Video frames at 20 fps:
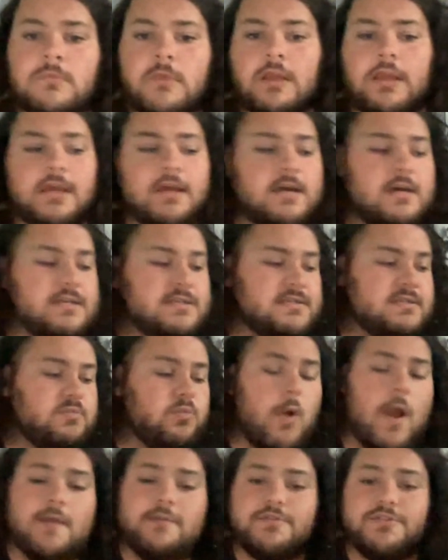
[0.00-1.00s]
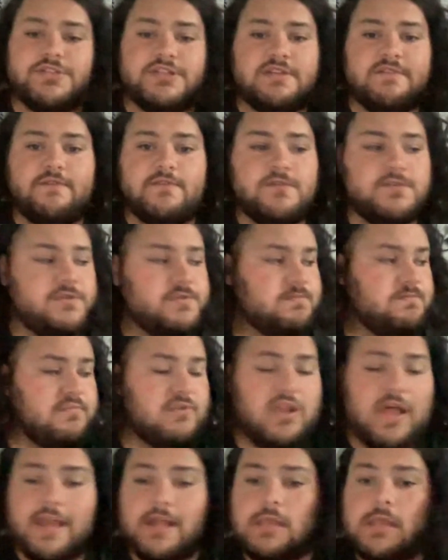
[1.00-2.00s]
because wide receivers
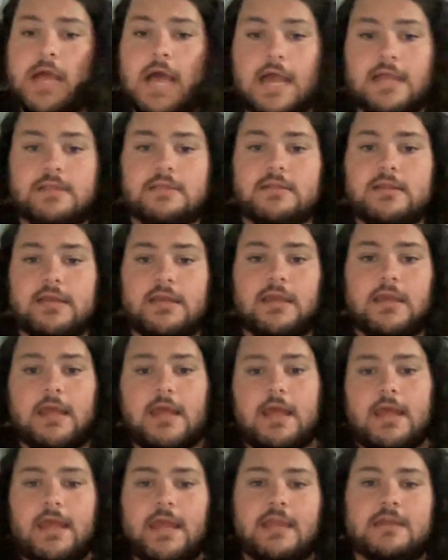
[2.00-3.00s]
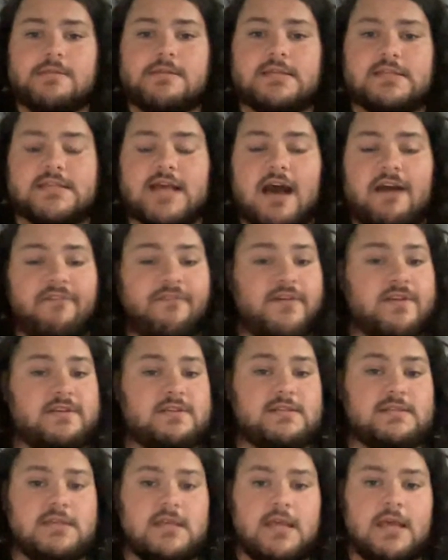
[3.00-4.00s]
play a lot in this
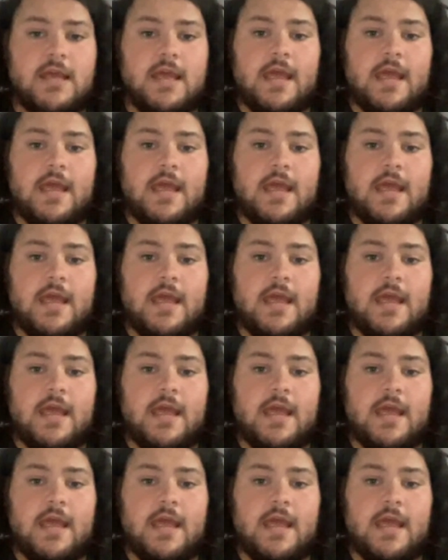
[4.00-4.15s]
offense